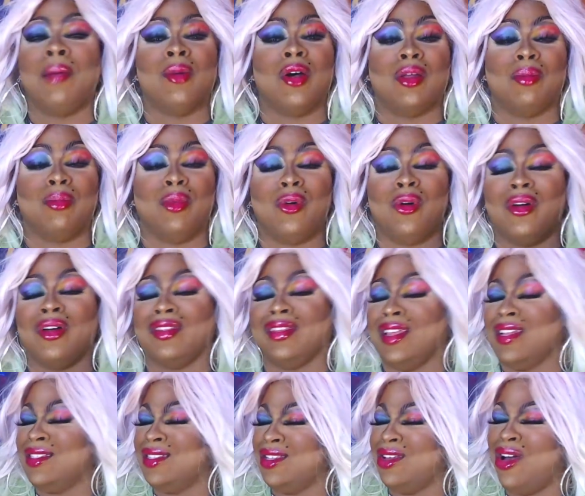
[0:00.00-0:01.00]
on board.
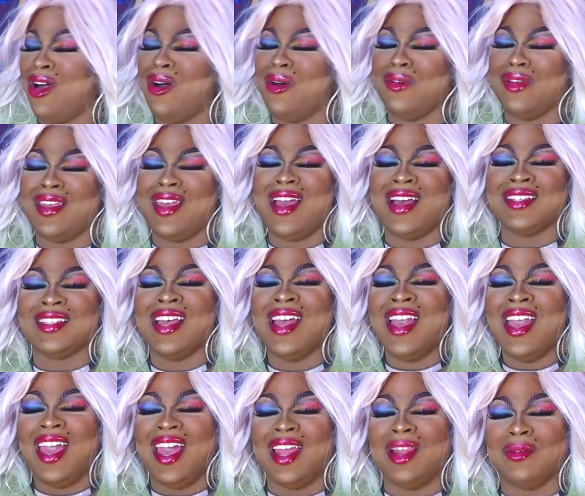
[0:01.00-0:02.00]
Let's go. Yes.
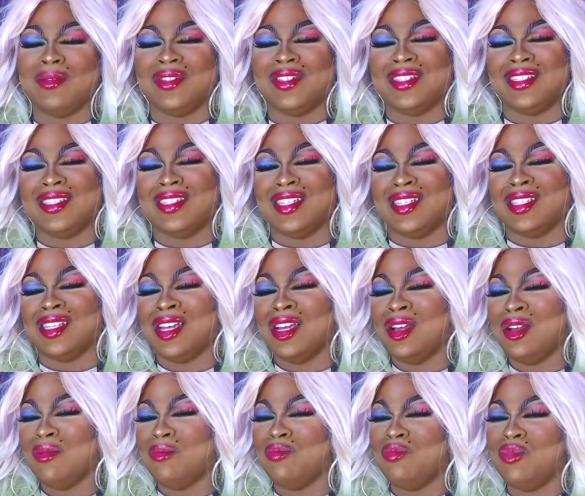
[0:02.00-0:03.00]
And it was just this
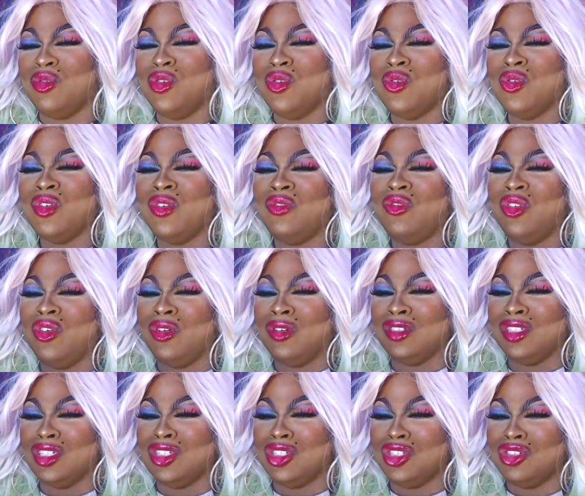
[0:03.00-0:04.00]
beautiful,
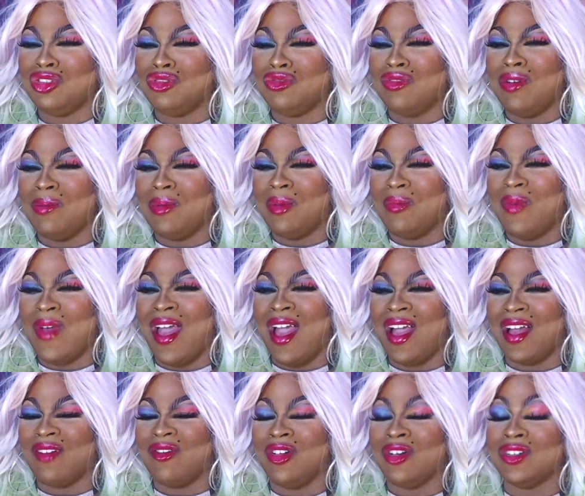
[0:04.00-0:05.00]
just stripped
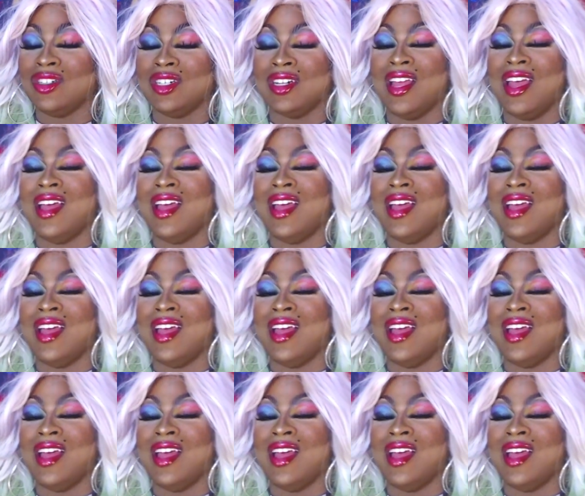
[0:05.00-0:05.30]
back version.